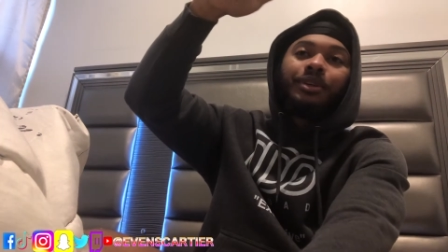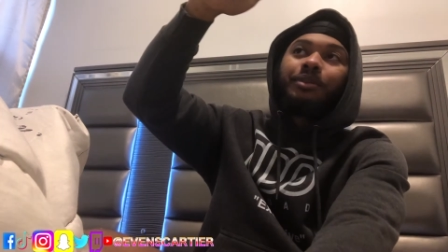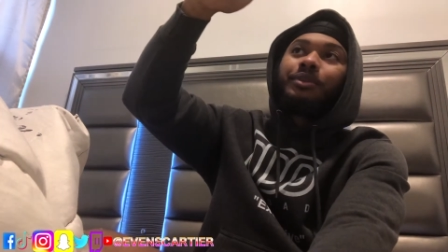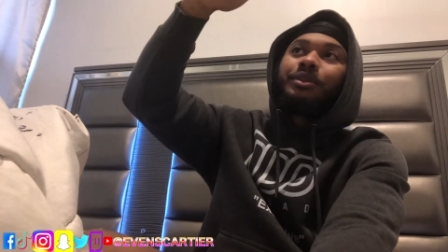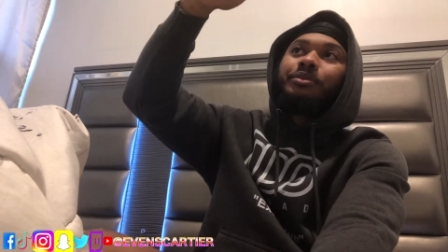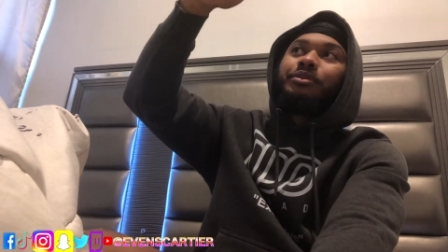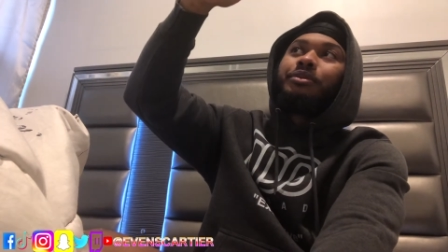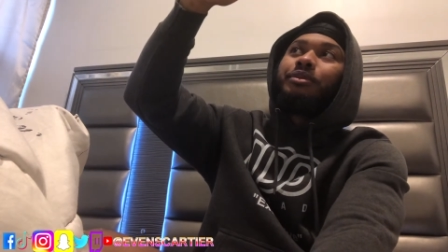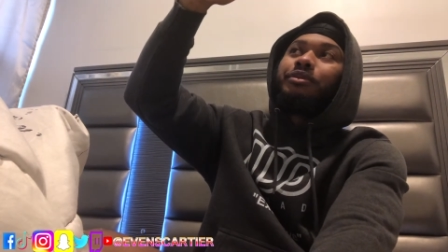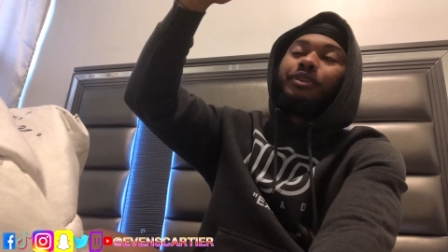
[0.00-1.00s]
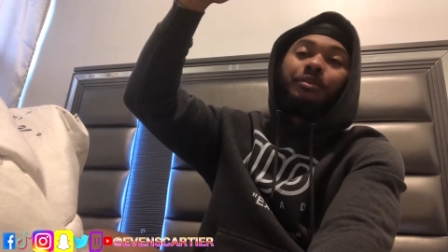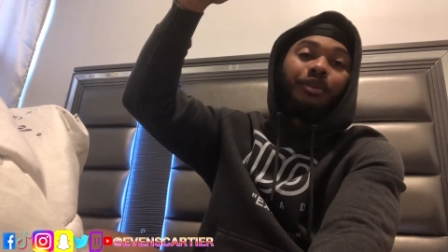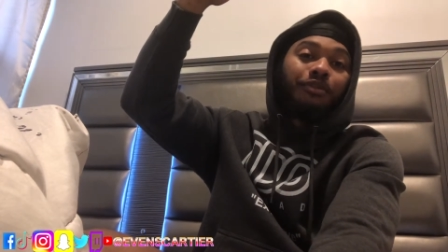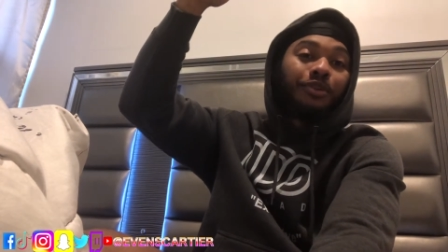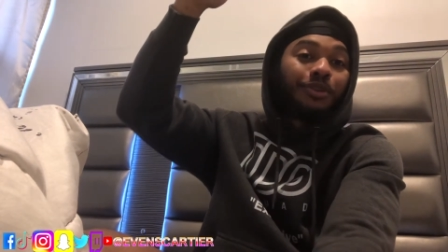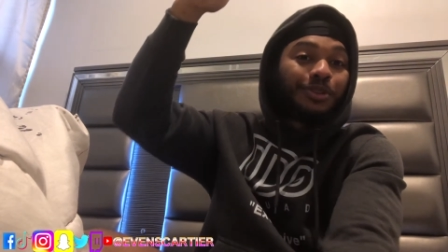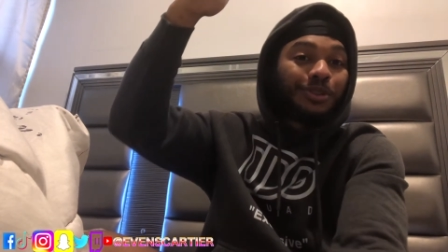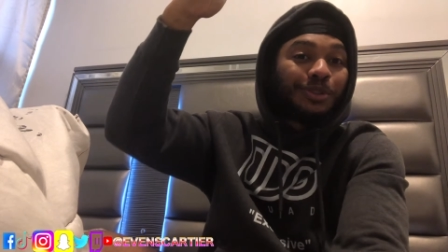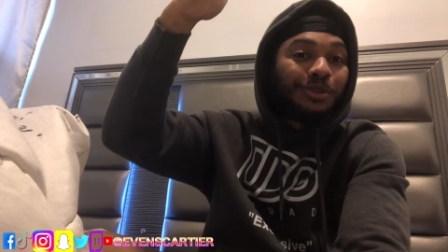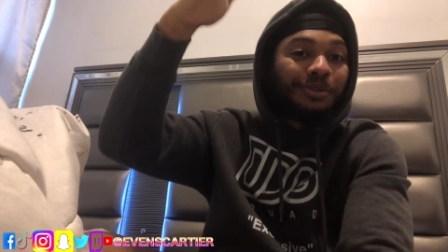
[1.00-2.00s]
becoming famous of
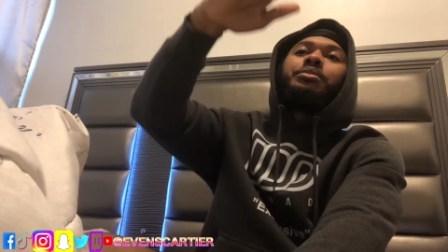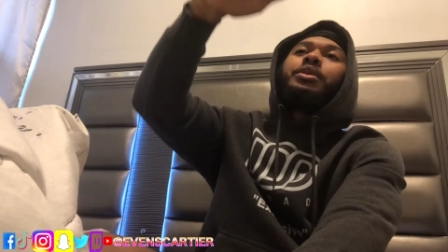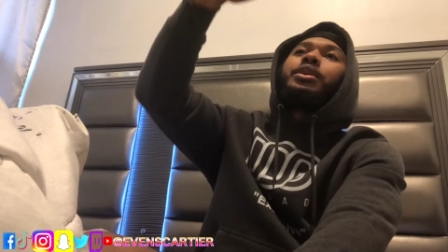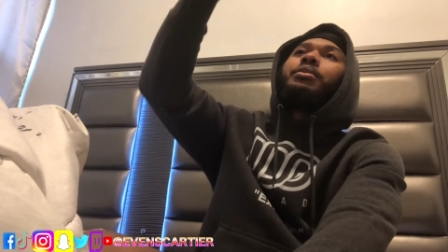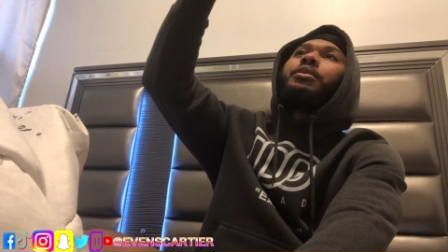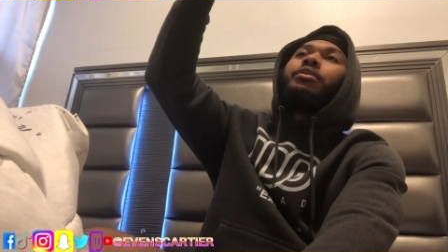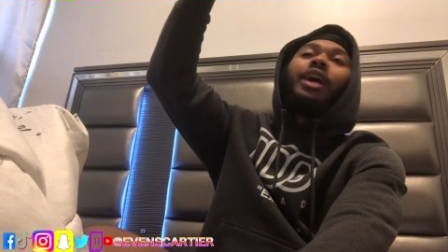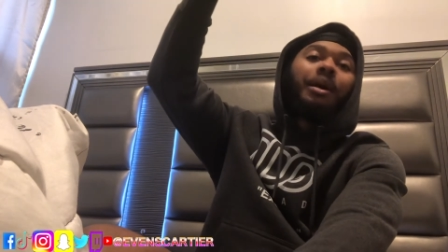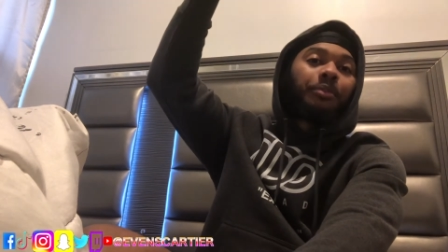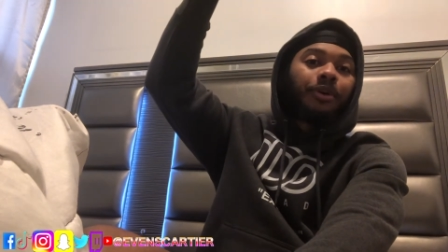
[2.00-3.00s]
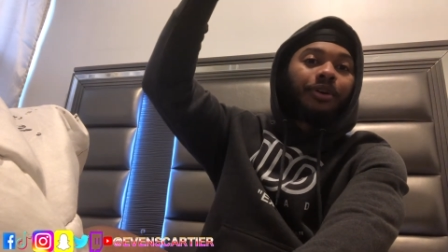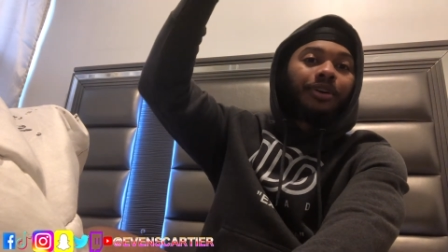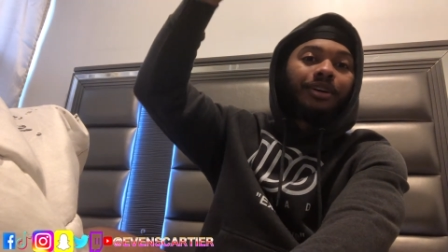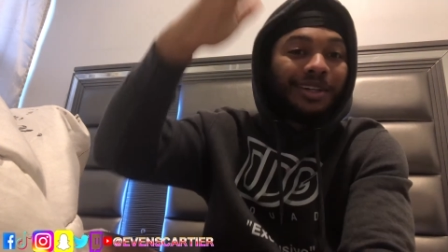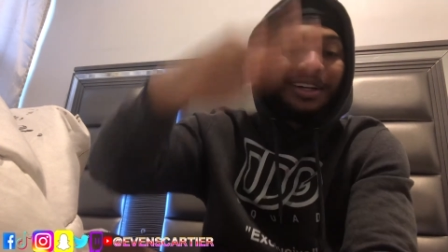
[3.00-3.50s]
YouTube. become a rapper.